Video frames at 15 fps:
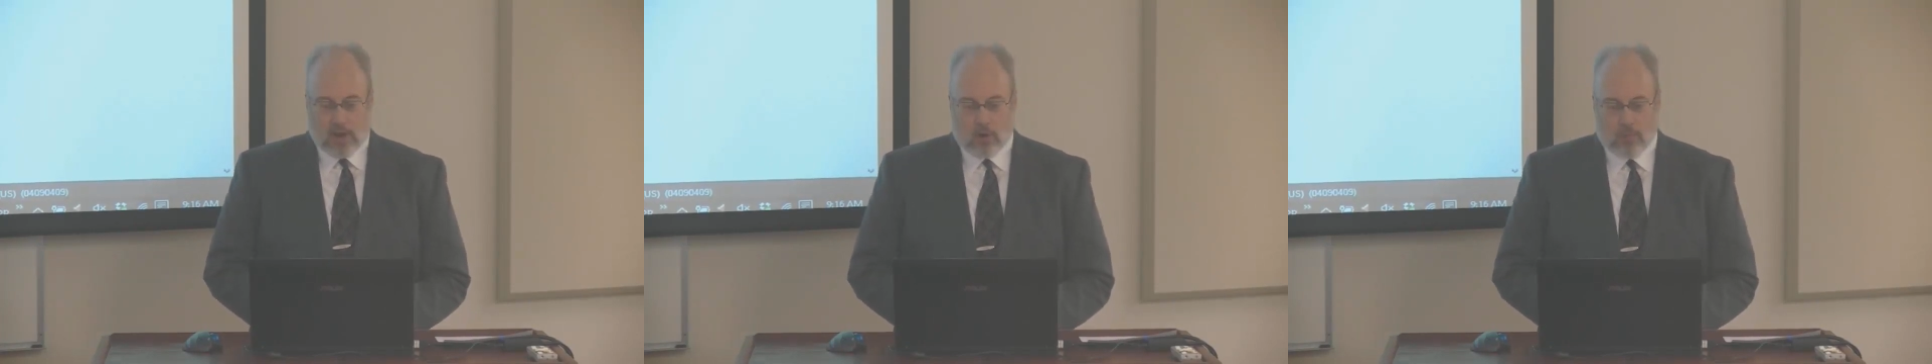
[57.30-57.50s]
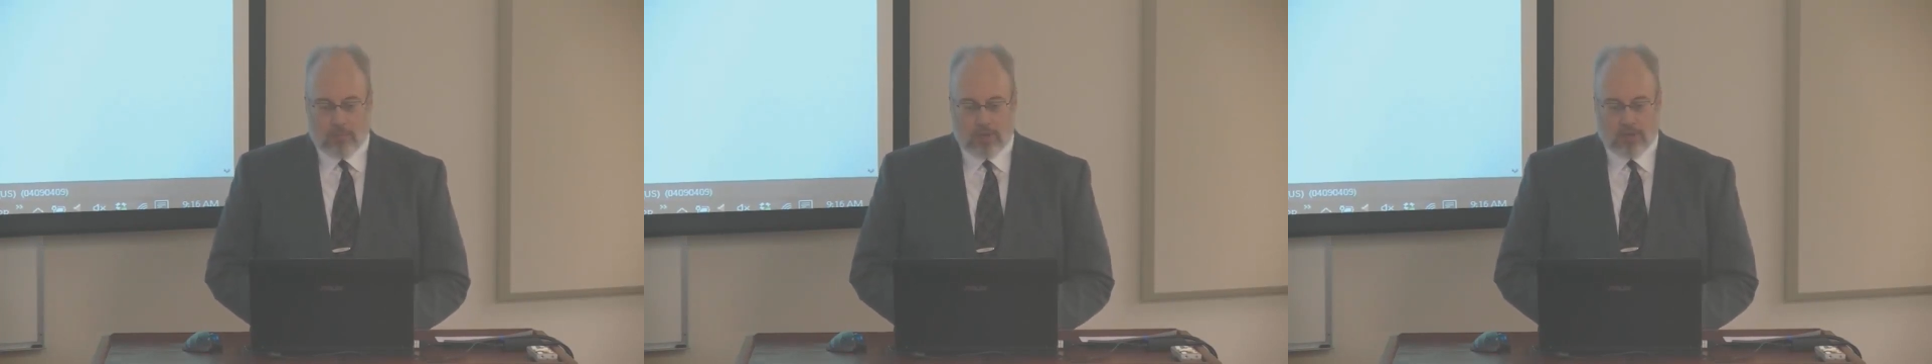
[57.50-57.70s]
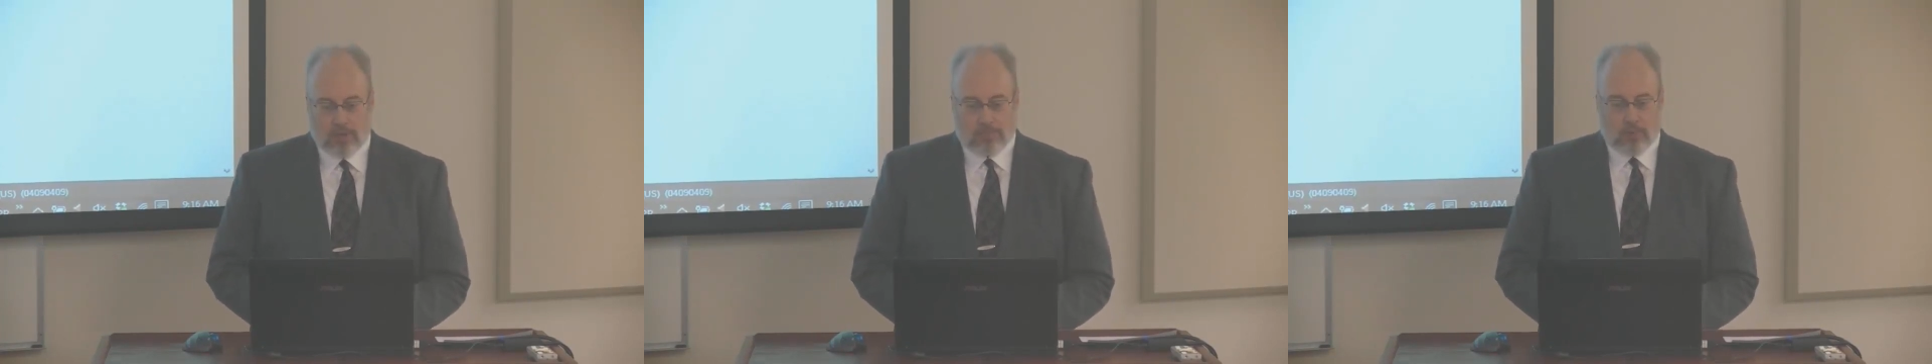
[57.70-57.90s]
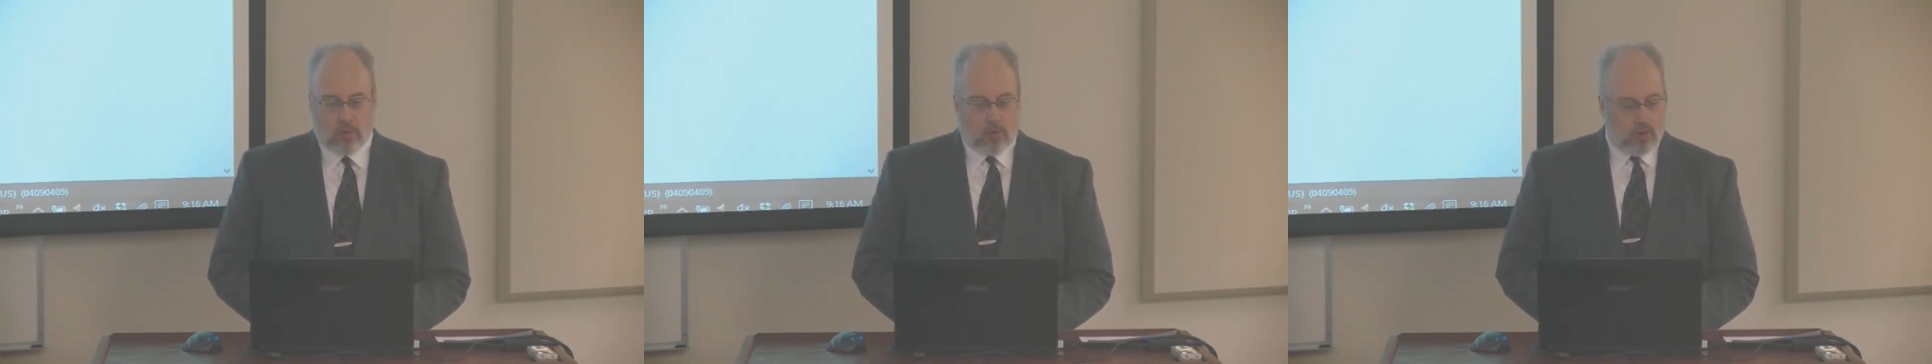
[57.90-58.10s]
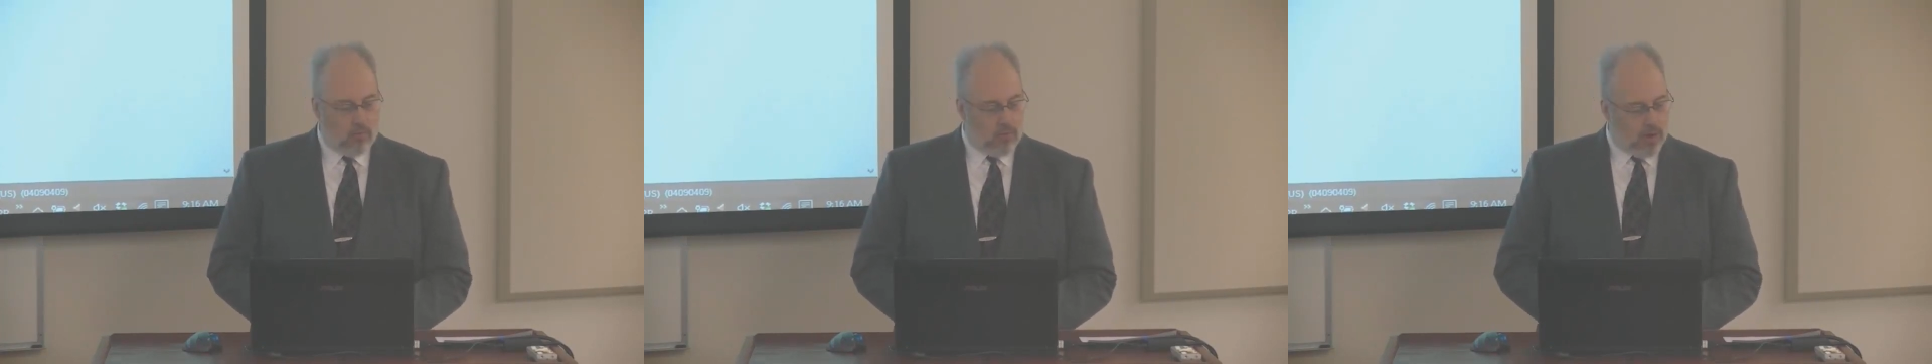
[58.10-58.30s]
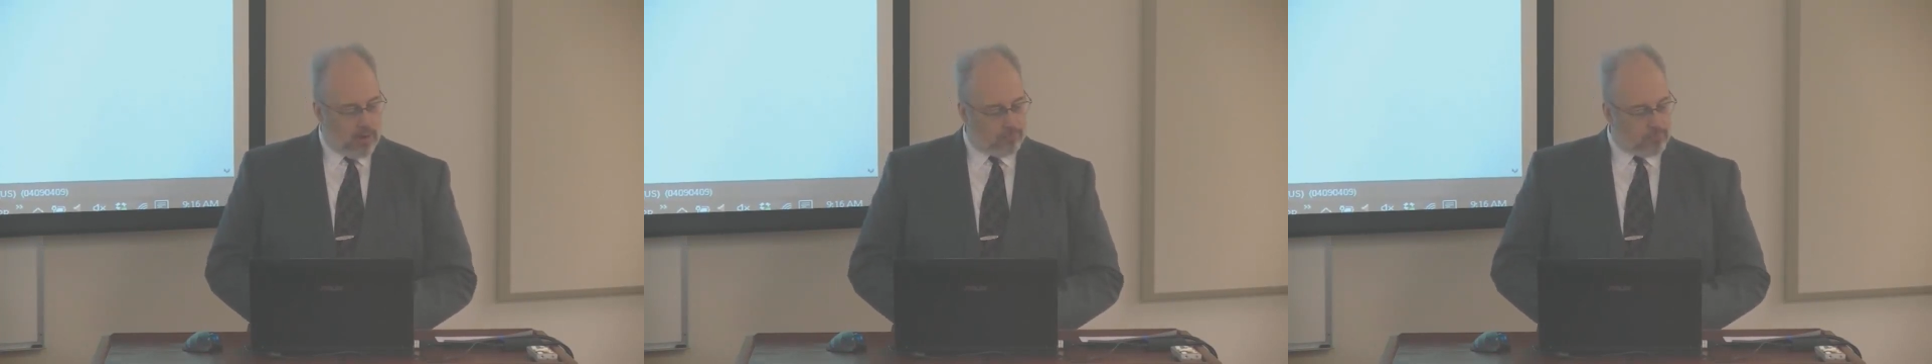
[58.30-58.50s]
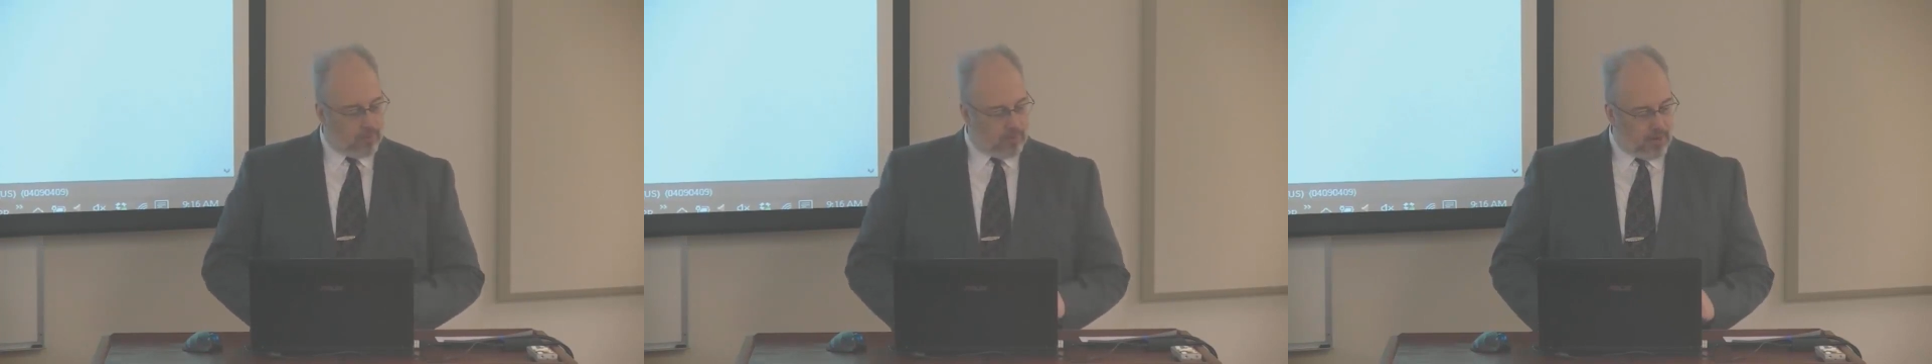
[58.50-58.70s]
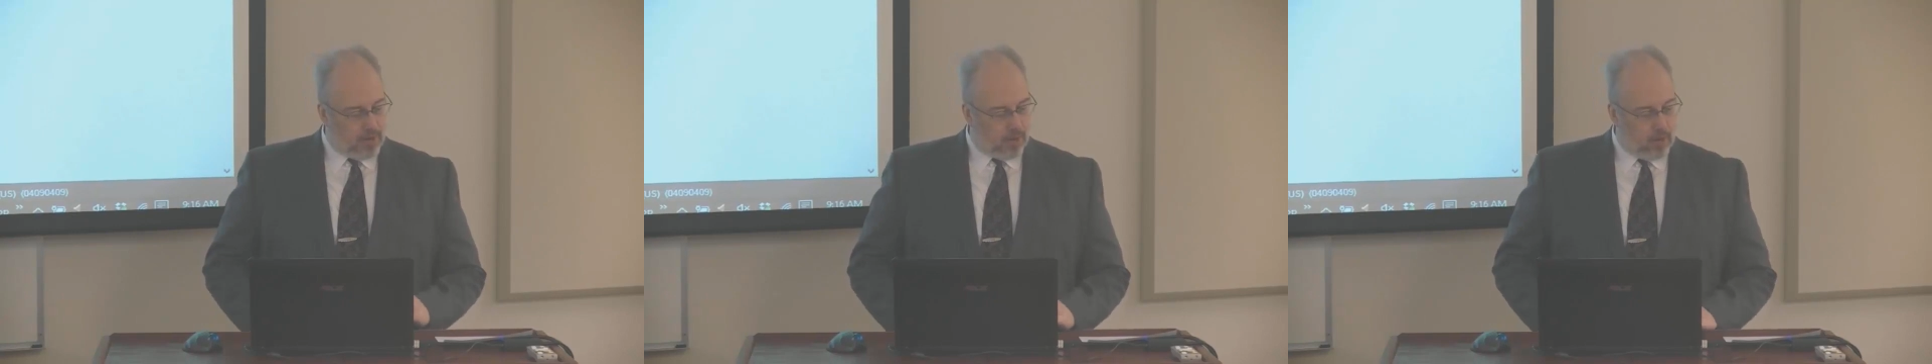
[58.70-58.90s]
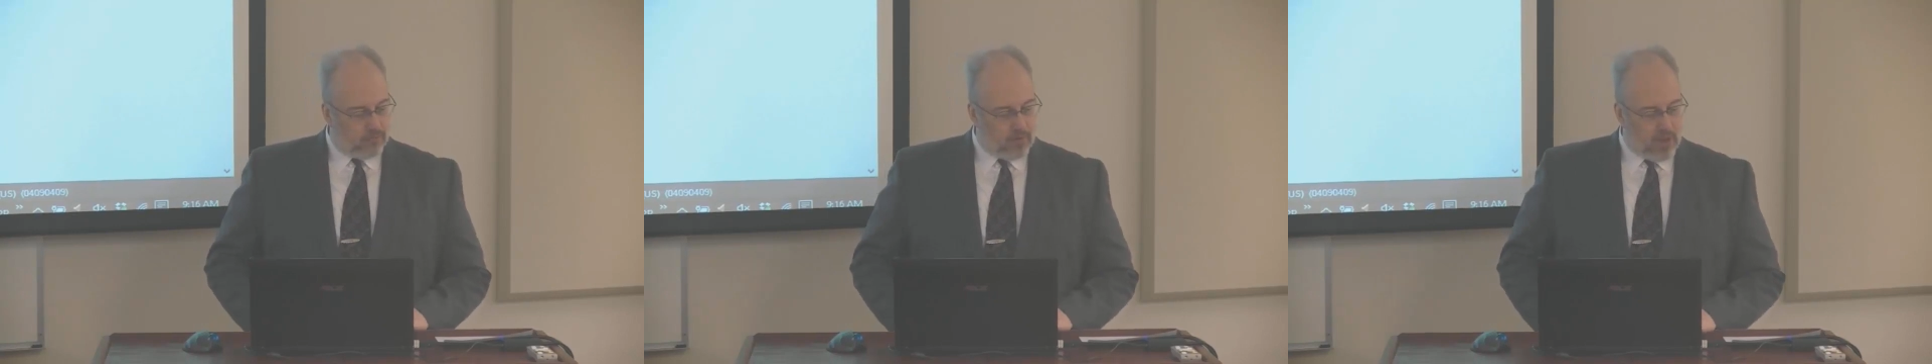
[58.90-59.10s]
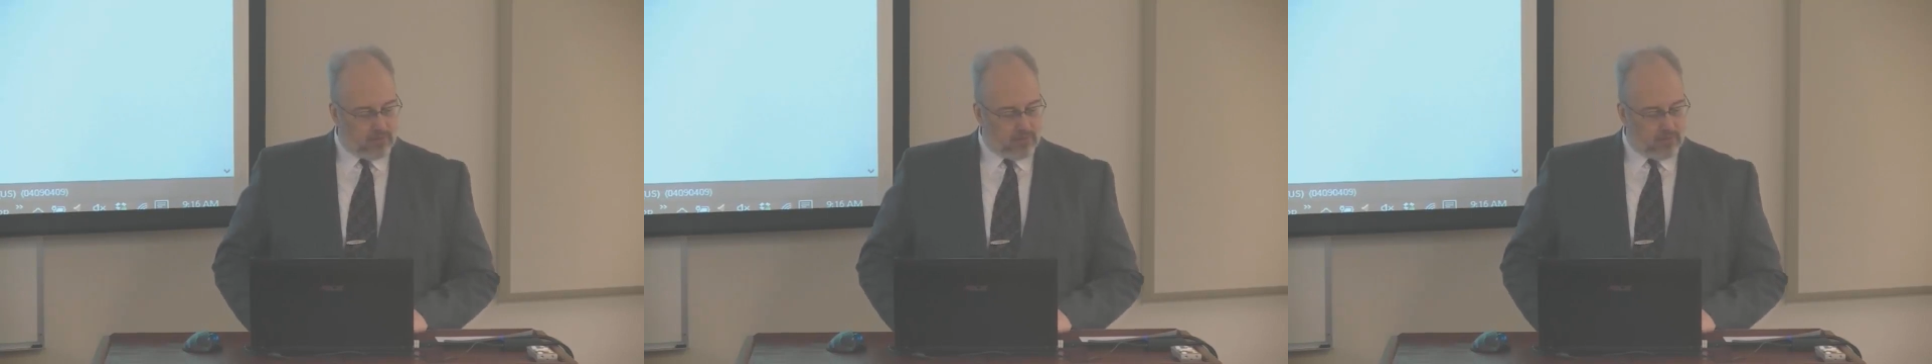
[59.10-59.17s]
help in the program, depending on